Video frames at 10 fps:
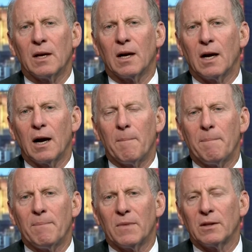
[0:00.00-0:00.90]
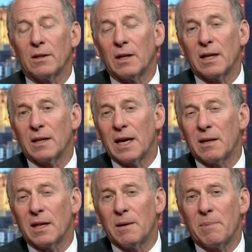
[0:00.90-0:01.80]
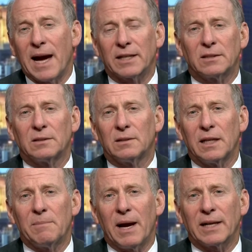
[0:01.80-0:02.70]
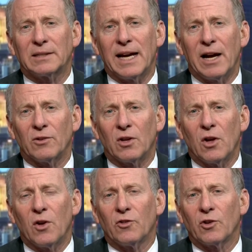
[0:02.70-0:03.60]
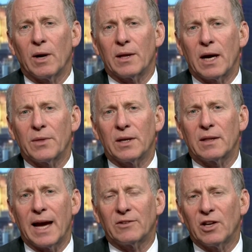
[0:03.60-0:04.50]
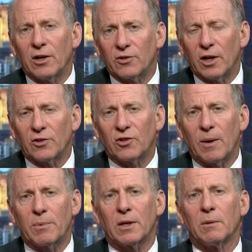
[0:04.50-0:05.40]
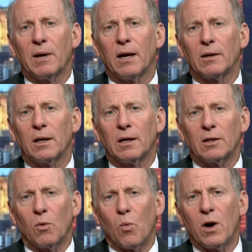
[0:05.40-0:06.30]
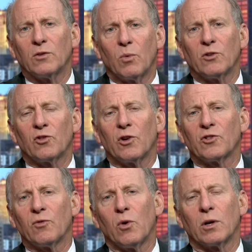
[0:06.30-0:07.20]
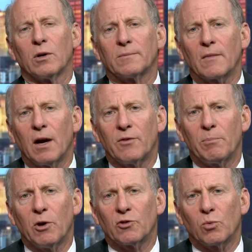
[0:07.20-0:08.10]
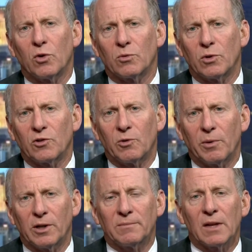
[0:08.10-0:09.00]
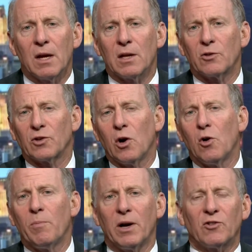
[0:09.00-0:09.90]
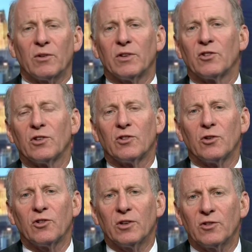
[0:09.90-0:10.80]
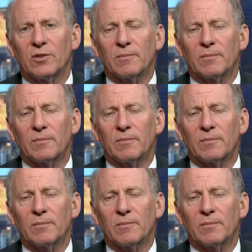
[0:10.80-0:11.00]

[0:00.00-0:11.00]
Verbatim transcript: uh, they, they, they, back, they backed down. So I, I think that tells us something about, uh, you know, one, one source of order of the post-World War Two period. There's a whole bunch of institutions,